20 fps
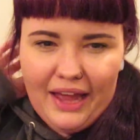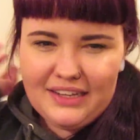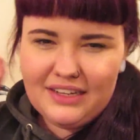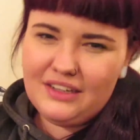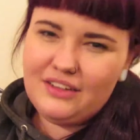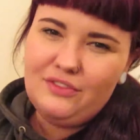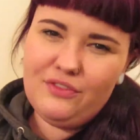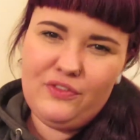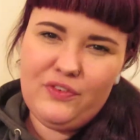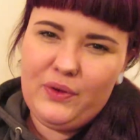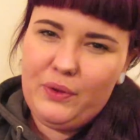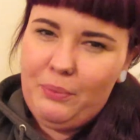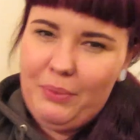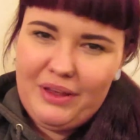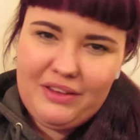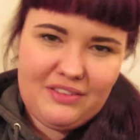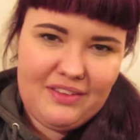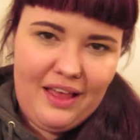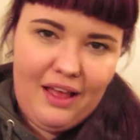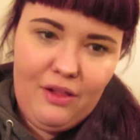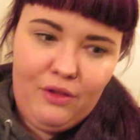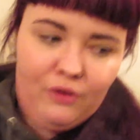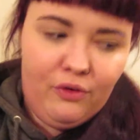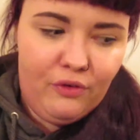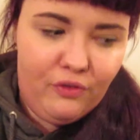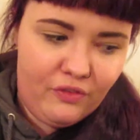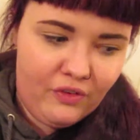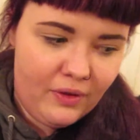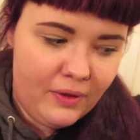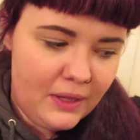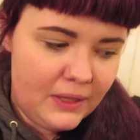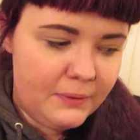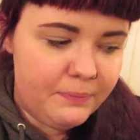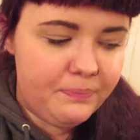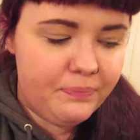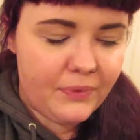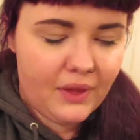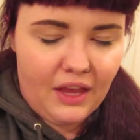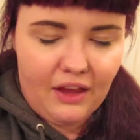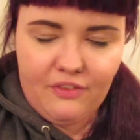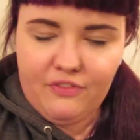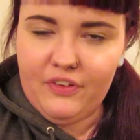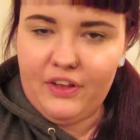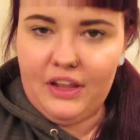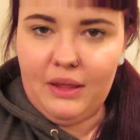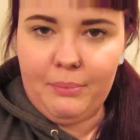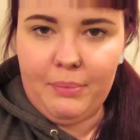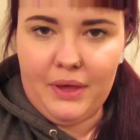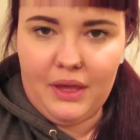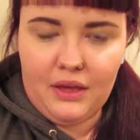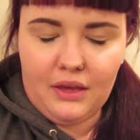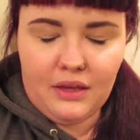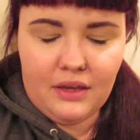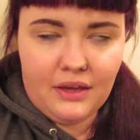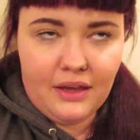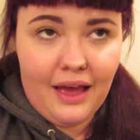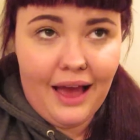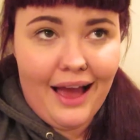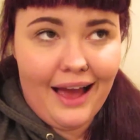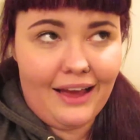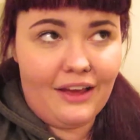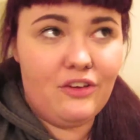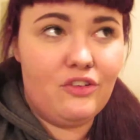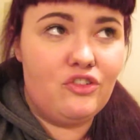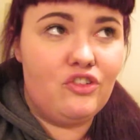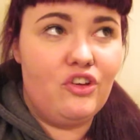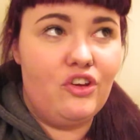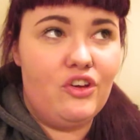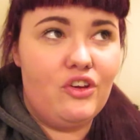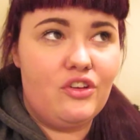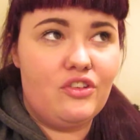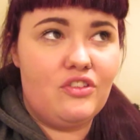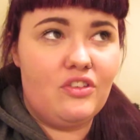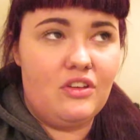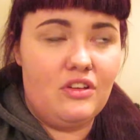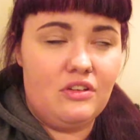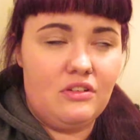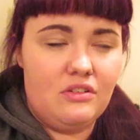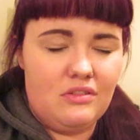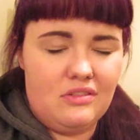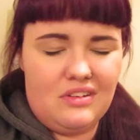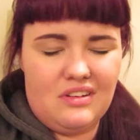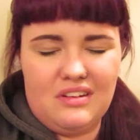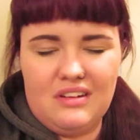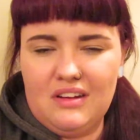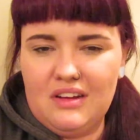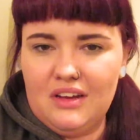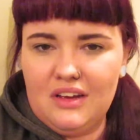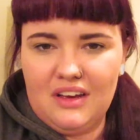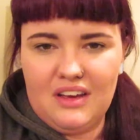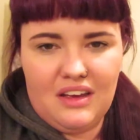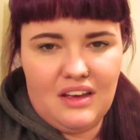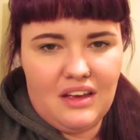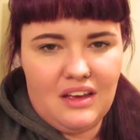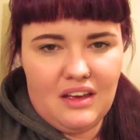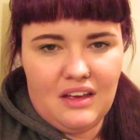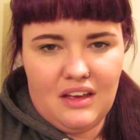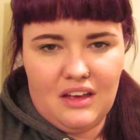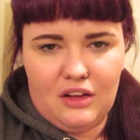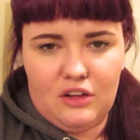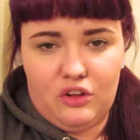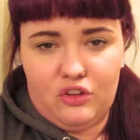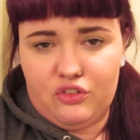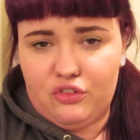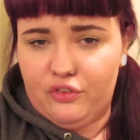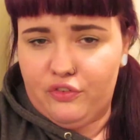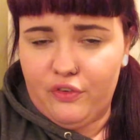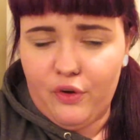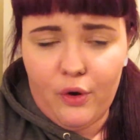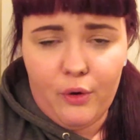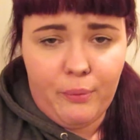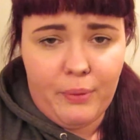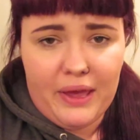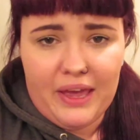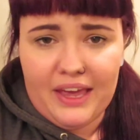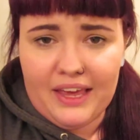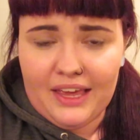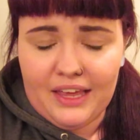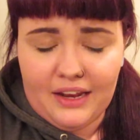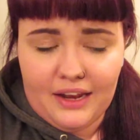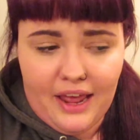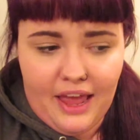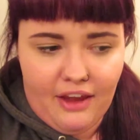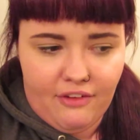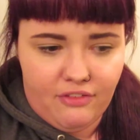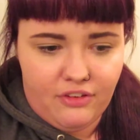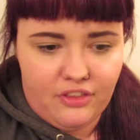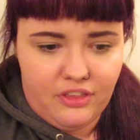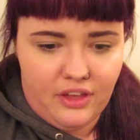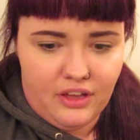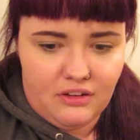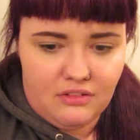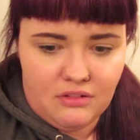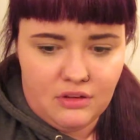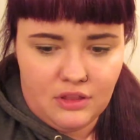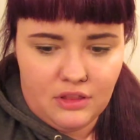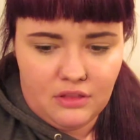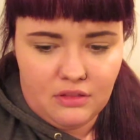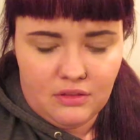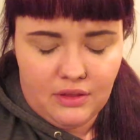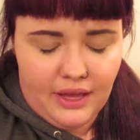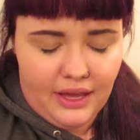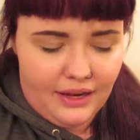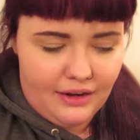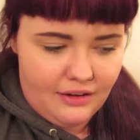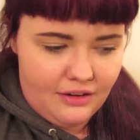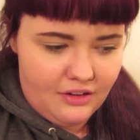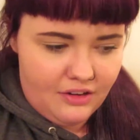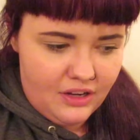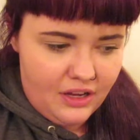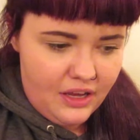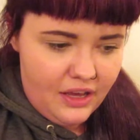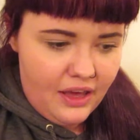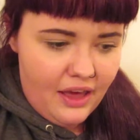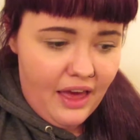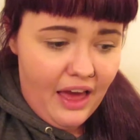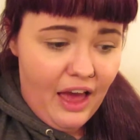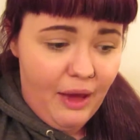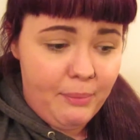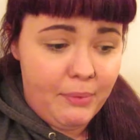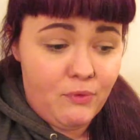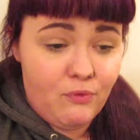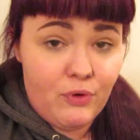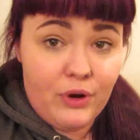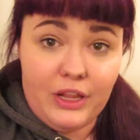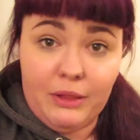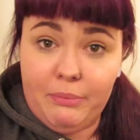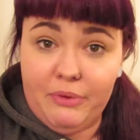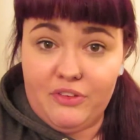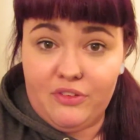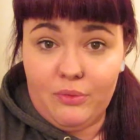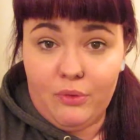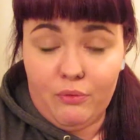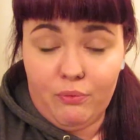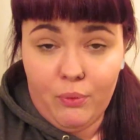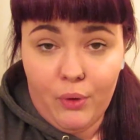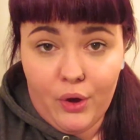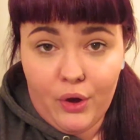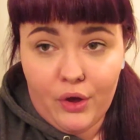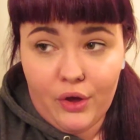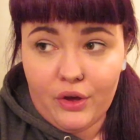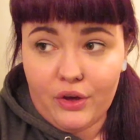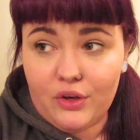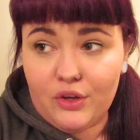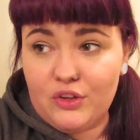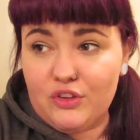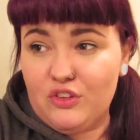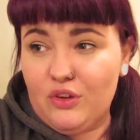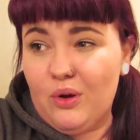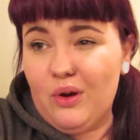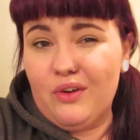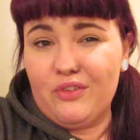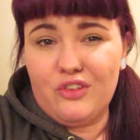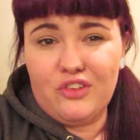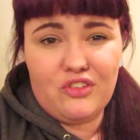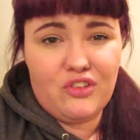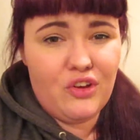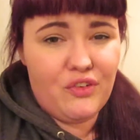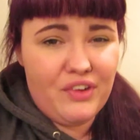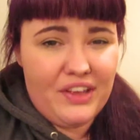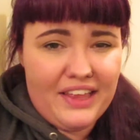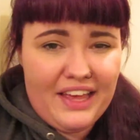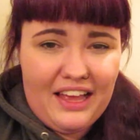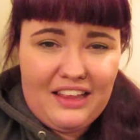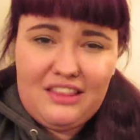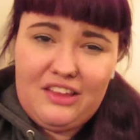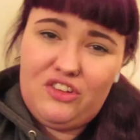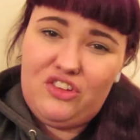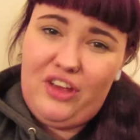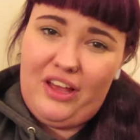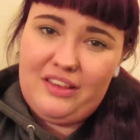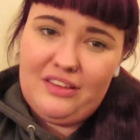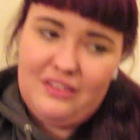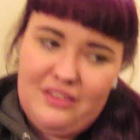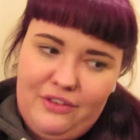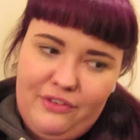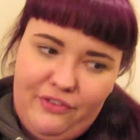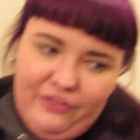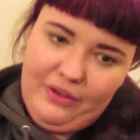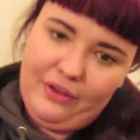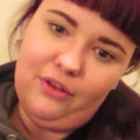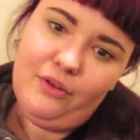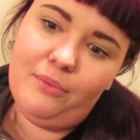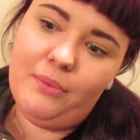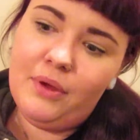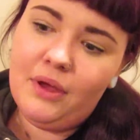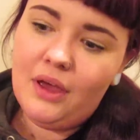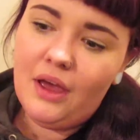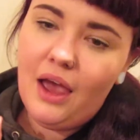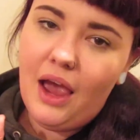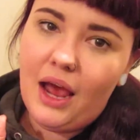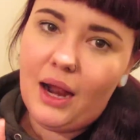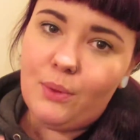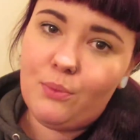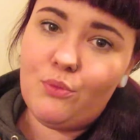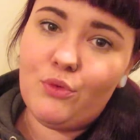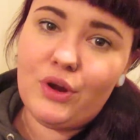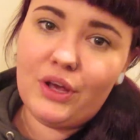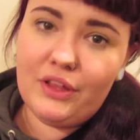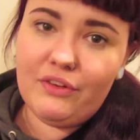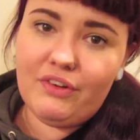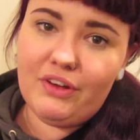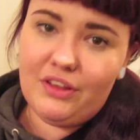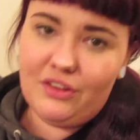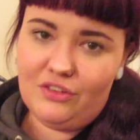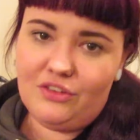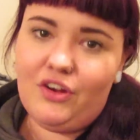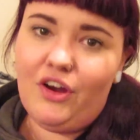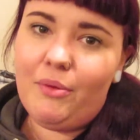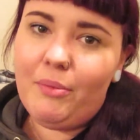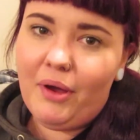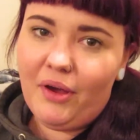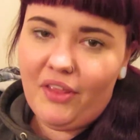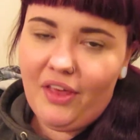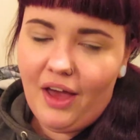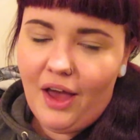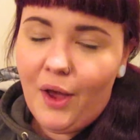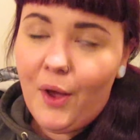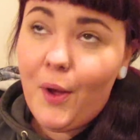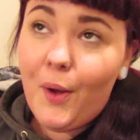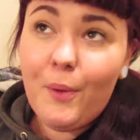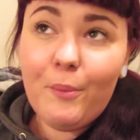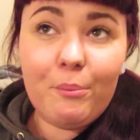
I didn't feel myself. I felt a bit anxious and claustrophobic and everything, and I've been really busy with work, so I've just not really had the chance to film, and I'm really sorry about that.